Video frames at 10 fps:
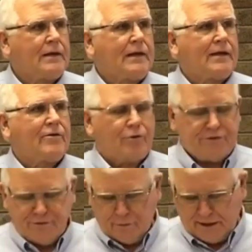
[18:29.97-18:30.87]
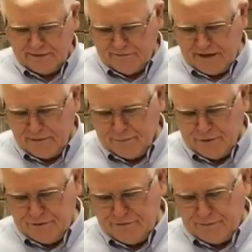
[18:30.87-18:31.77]
And of course, the writer of
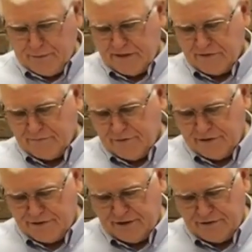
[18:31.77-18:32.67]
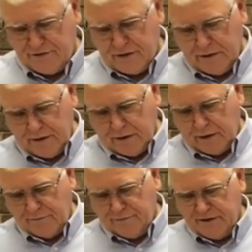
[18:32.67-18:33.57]
Hebrews speaks of Christians
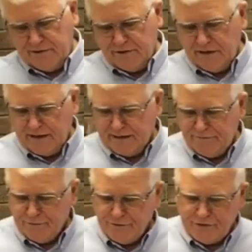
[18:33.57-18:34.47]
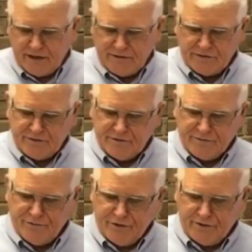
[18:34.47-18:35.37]
offering to God through Jesus the
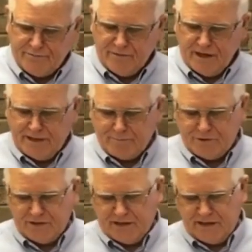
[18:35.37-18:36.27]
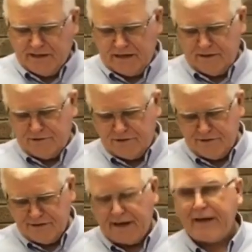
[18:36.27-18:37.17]
fruit of lips that acknowledge
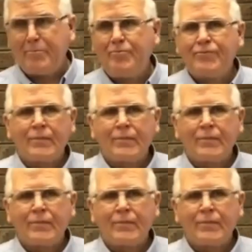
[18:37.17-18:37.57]
his name,